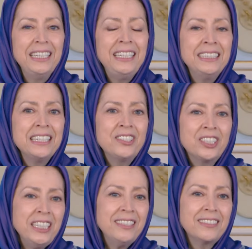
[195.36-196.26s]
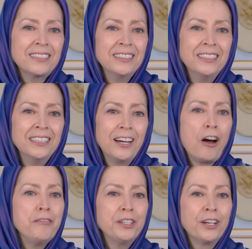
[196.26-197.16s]
in the streets
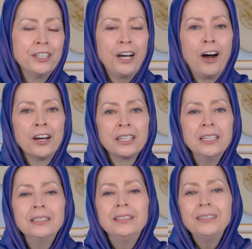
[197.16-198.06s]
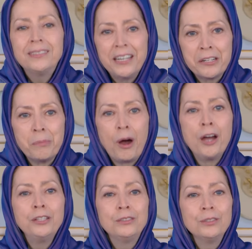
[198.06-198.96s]
of Iran are
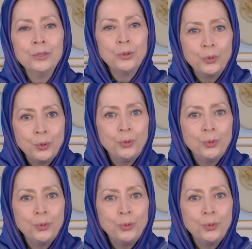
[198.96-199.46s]
determined to